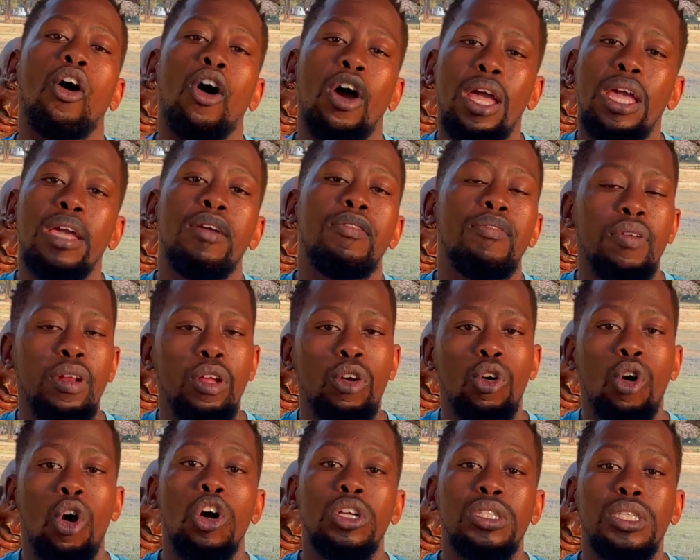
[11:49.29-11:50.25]
every
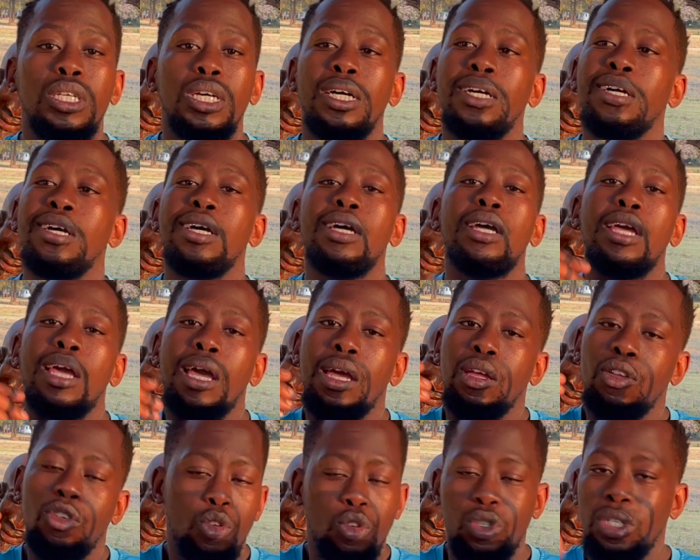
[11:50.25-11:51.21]
quarter.
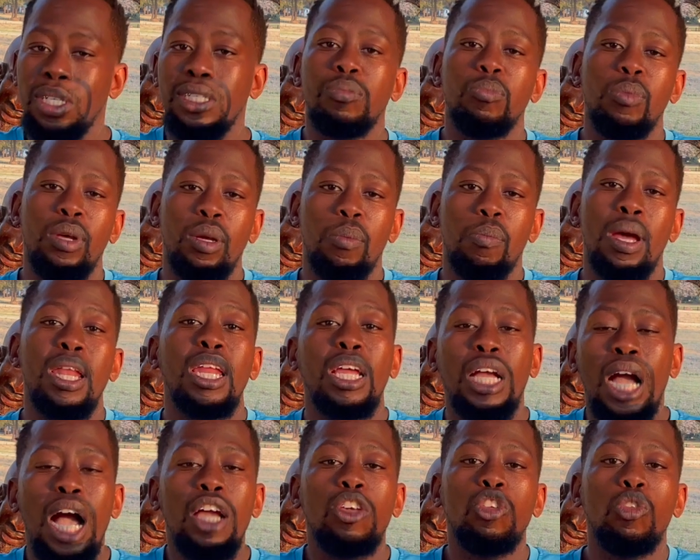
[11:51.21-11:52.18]
You just make money
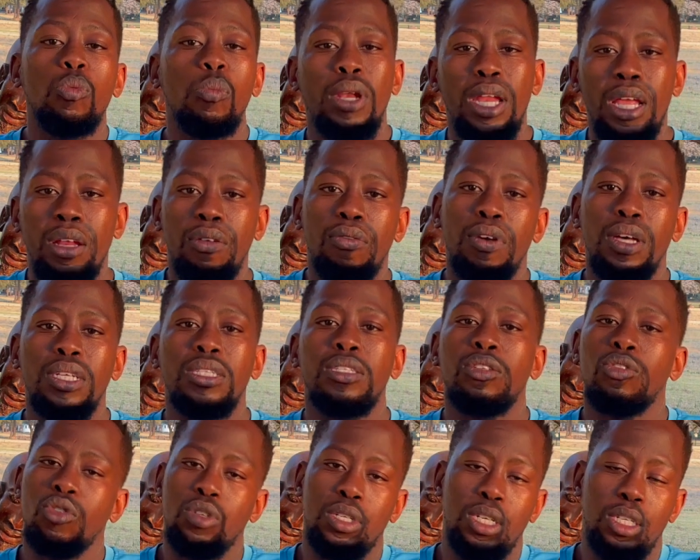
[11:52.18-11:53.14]
accumulate first.
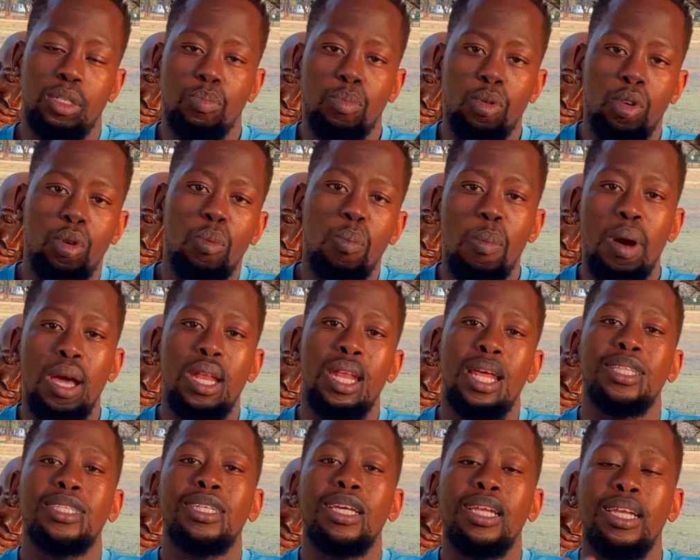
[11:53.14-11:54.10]
You just put money
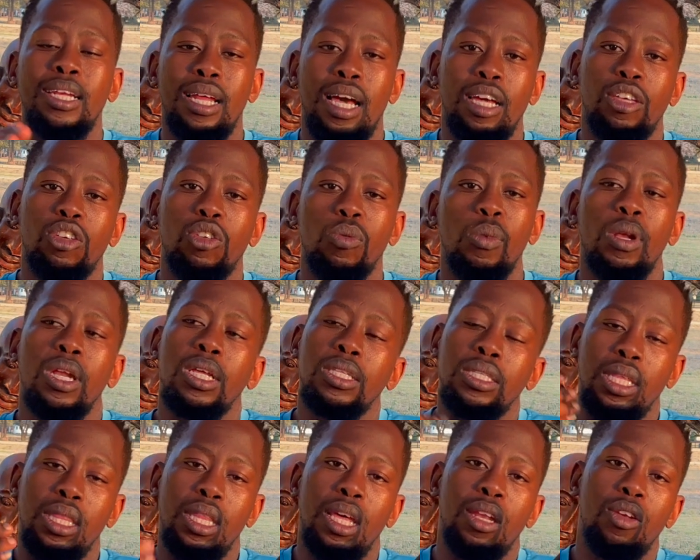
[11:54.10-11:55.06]
until it accumulates,
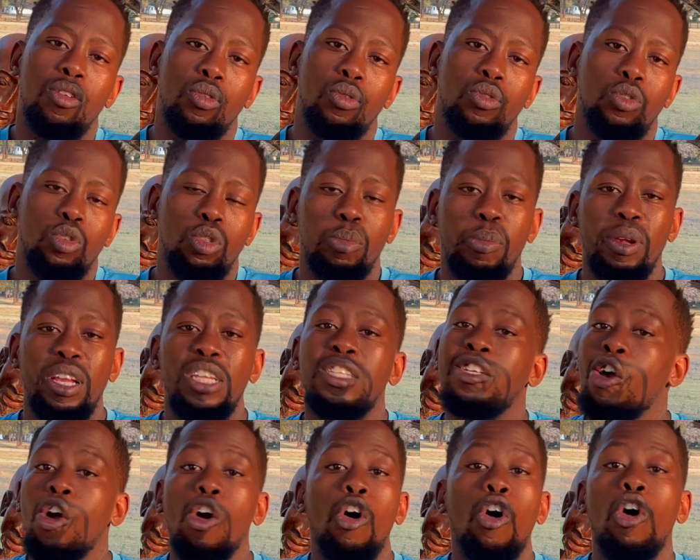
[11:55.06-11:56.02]
and then you split,
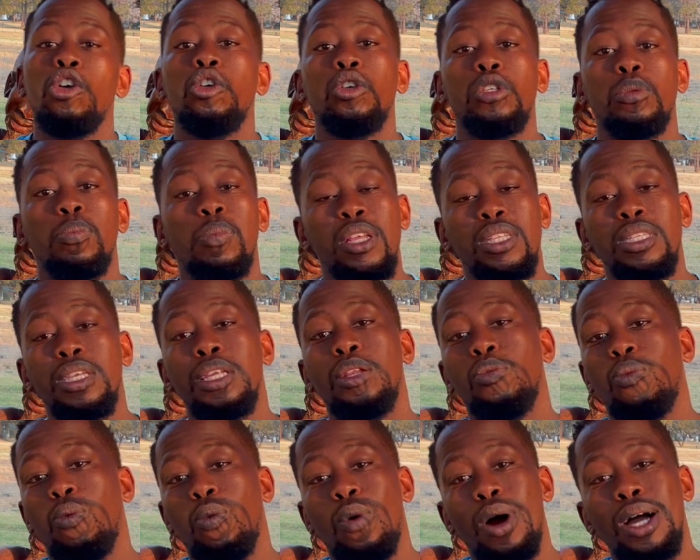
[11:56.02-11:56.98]
or you split it
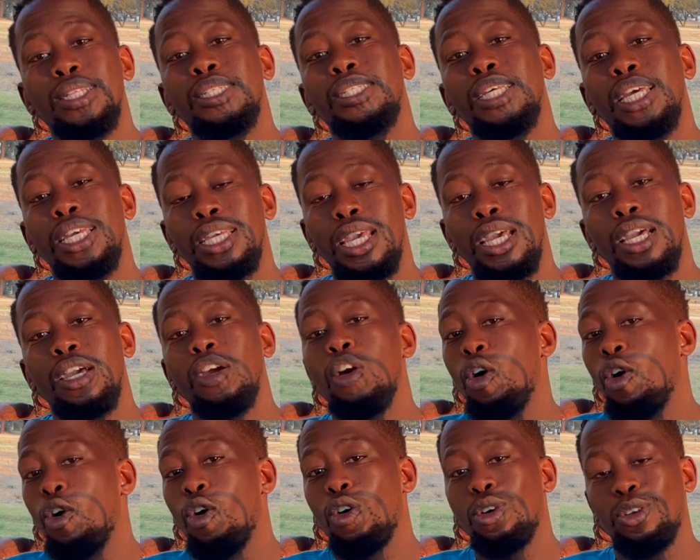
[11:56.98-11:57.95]
once a year,
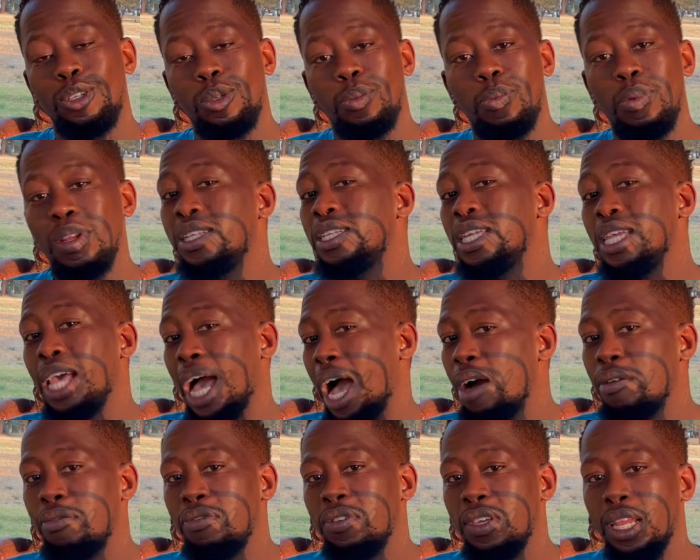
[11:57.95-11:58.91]
or you split
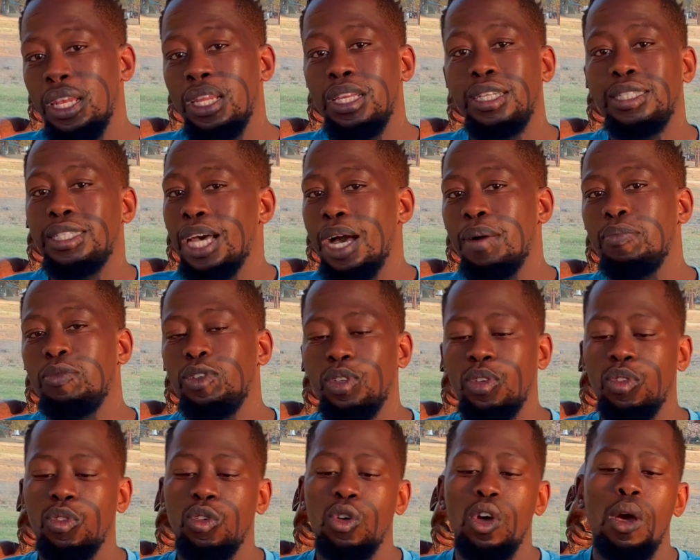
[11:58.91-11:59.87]
half yearly. It's up to
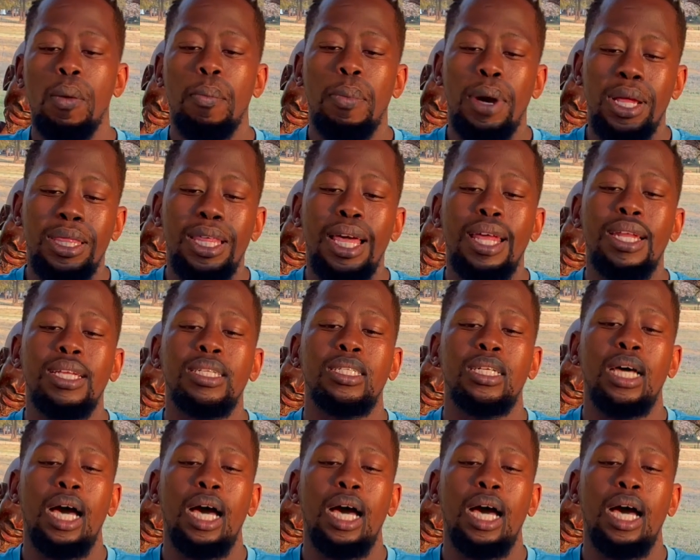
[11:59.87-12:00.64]
you, but that is